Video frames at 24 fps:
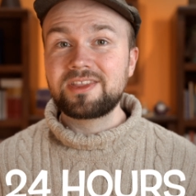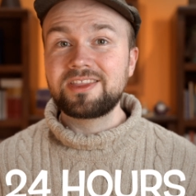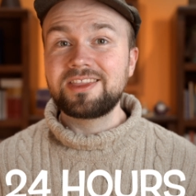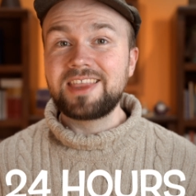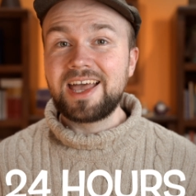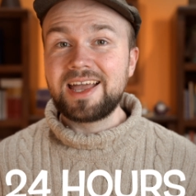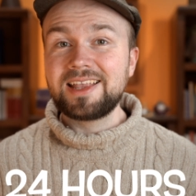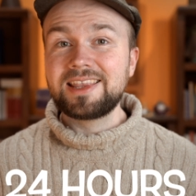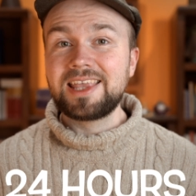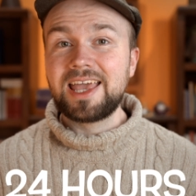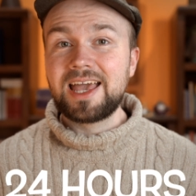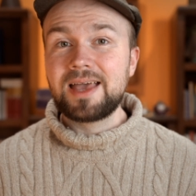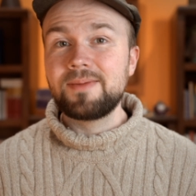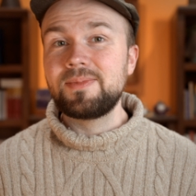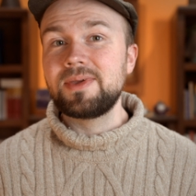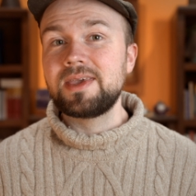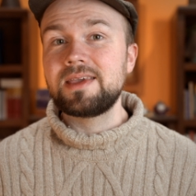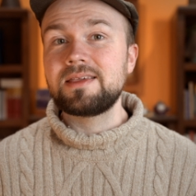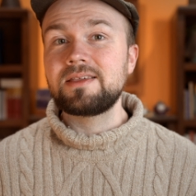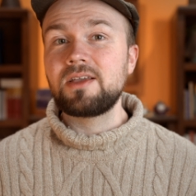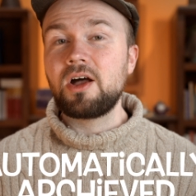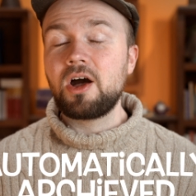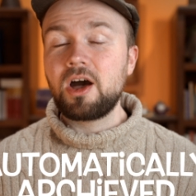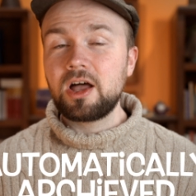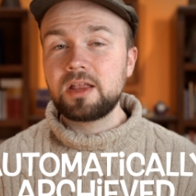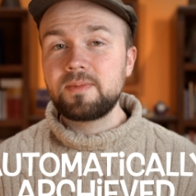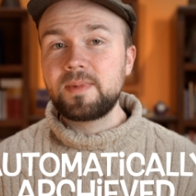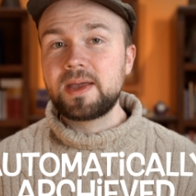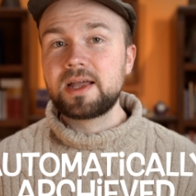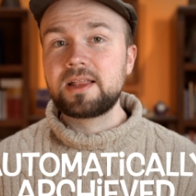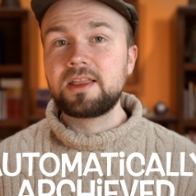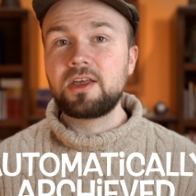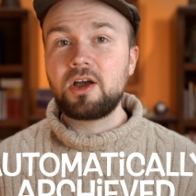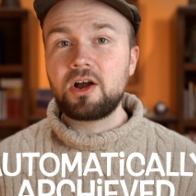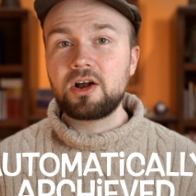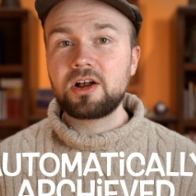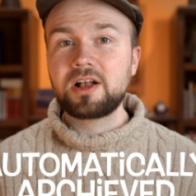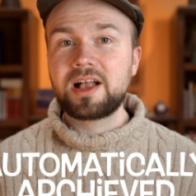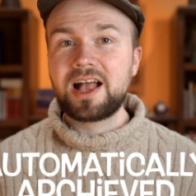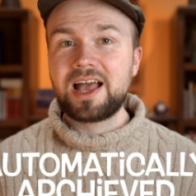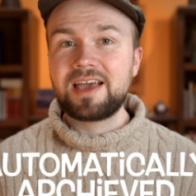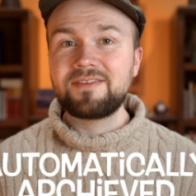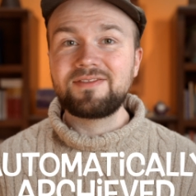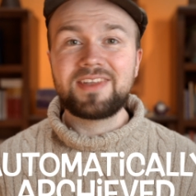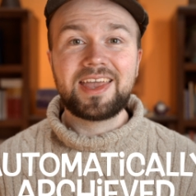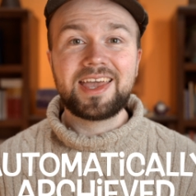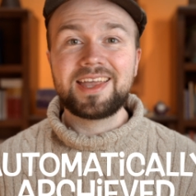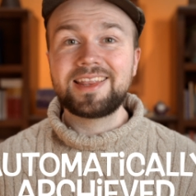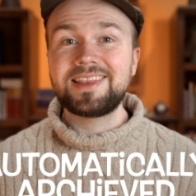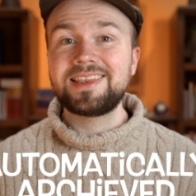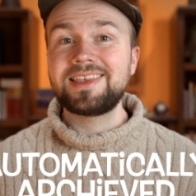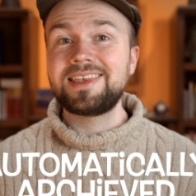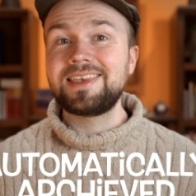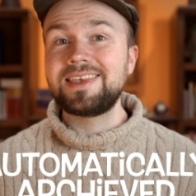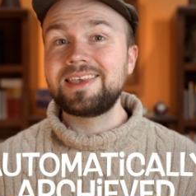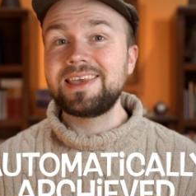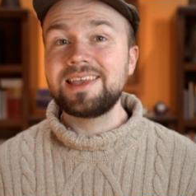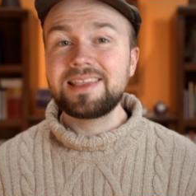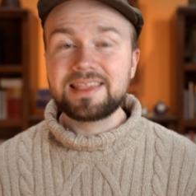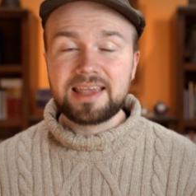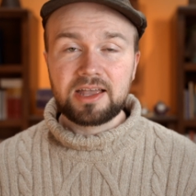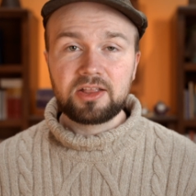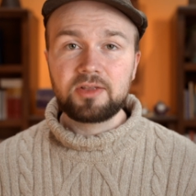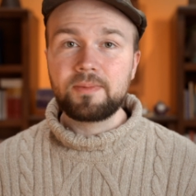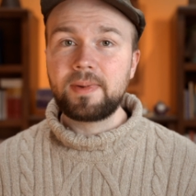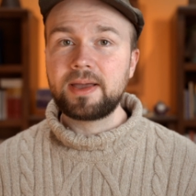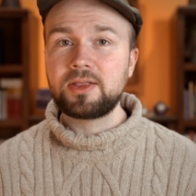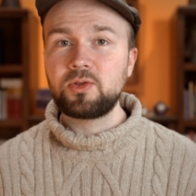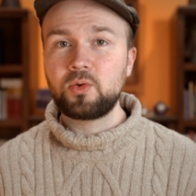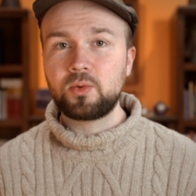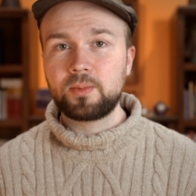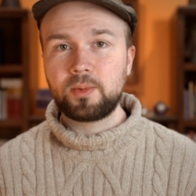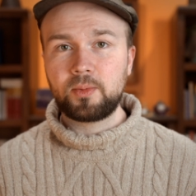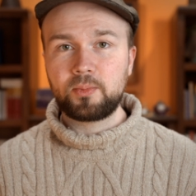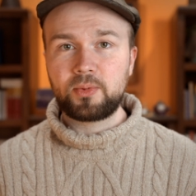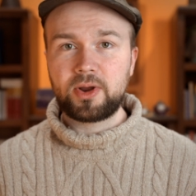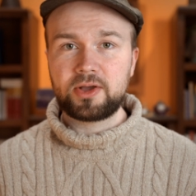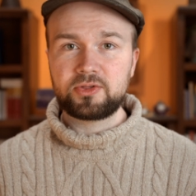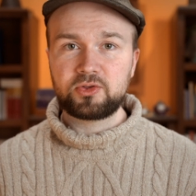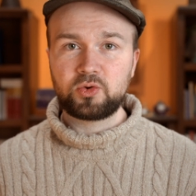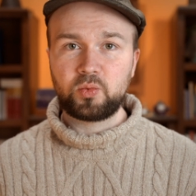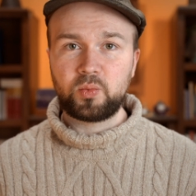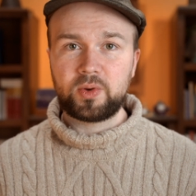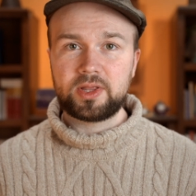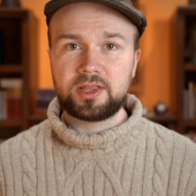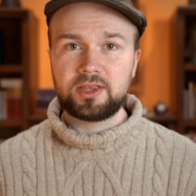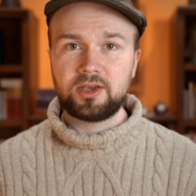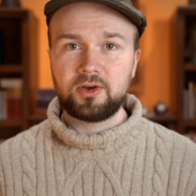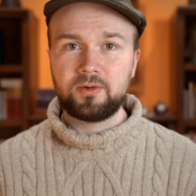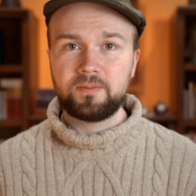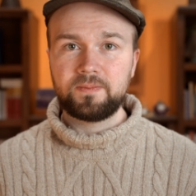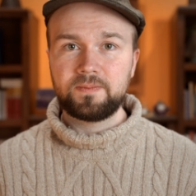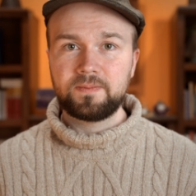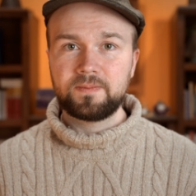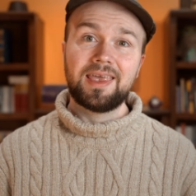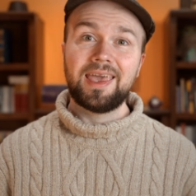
that tab is automatically archived and gets out of my normal browser window.